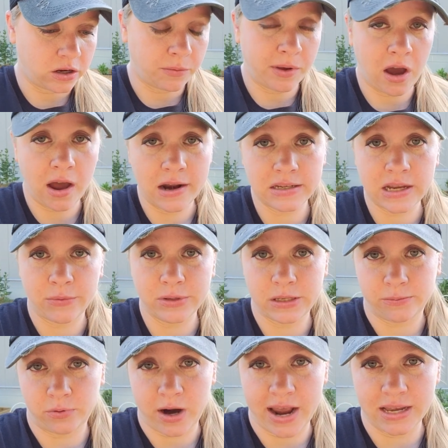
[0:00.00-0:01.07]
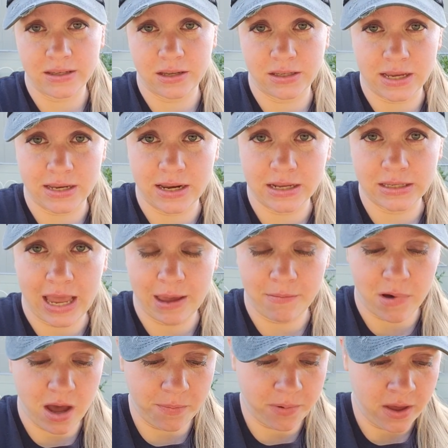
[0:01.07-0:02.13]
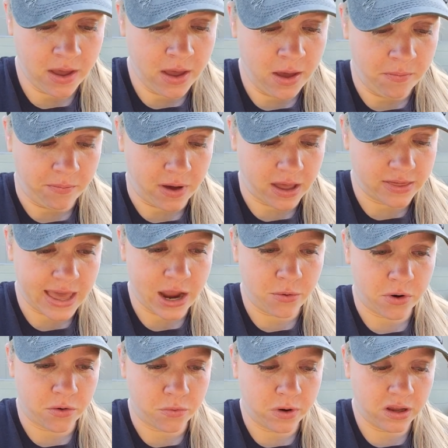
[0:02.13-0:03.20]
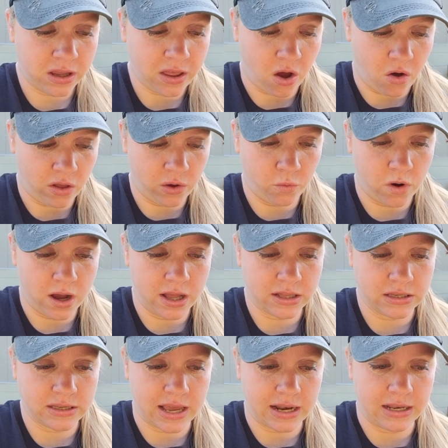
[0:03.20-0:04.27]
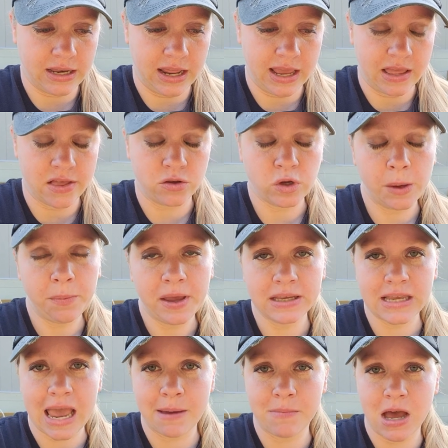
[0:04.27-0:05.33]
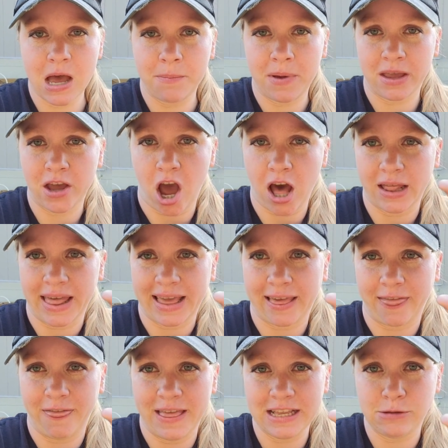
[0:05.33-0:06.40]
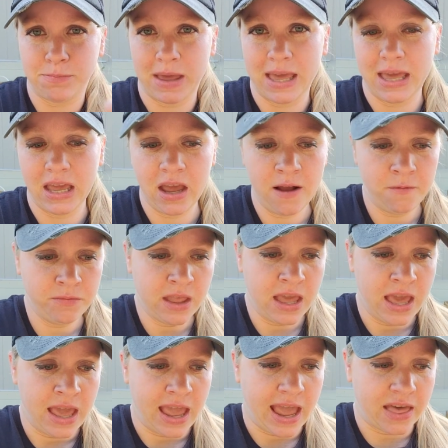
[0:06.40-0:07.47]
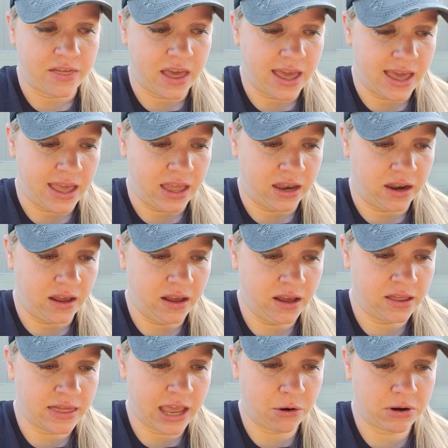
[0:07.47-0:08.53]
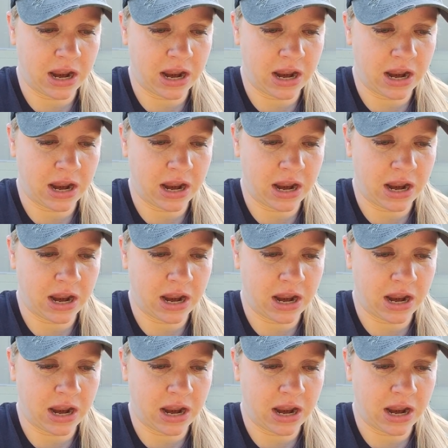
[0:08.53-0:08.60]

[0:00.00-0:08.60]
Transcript: to be honest, I was surprised the zinnias came up, but they were really the only ones that did. The sweet peas came up and got like this big, and then they were